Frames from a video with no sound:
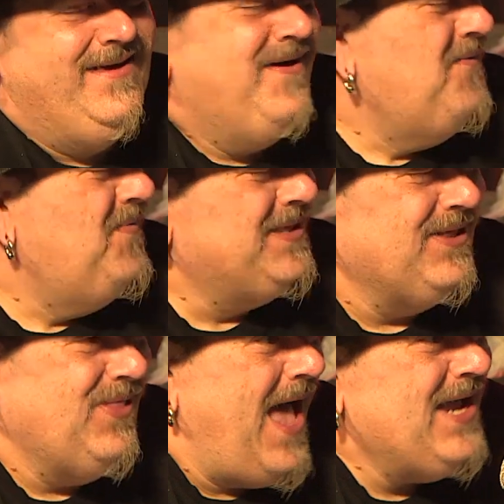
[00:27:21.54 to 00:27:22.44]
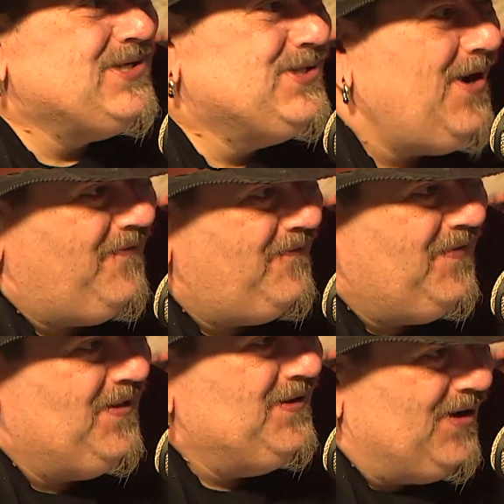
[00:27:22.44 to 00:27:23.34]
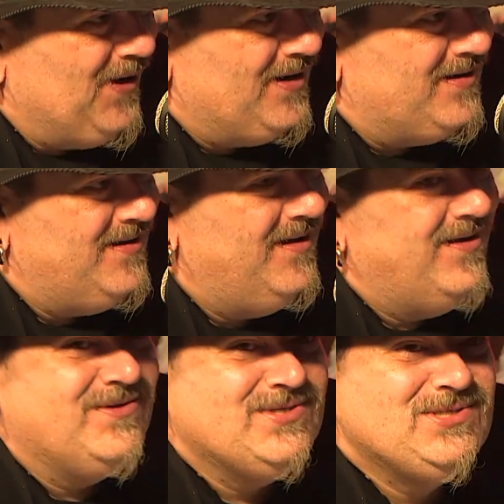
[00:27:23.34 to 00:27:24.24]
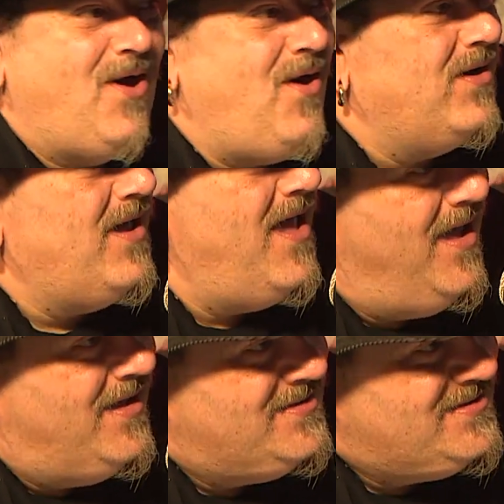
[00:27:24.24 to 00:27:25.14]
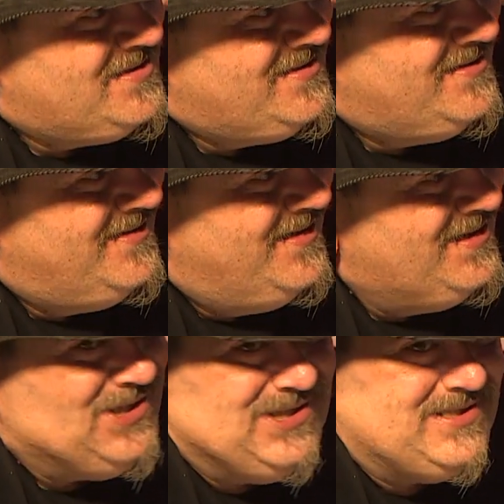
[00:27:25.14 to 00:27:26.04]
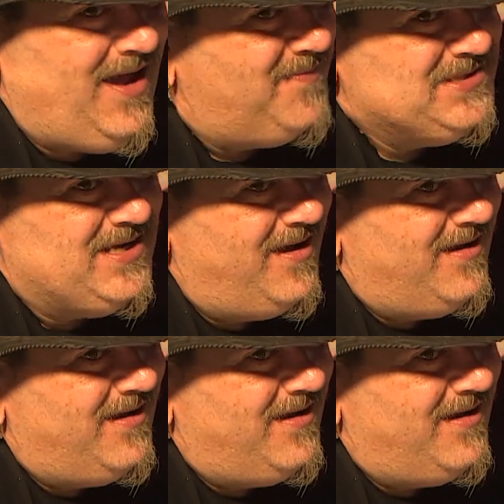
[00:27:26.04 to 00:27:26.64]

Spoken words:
With the last shovelful of dirt, the song ends and she stops singing.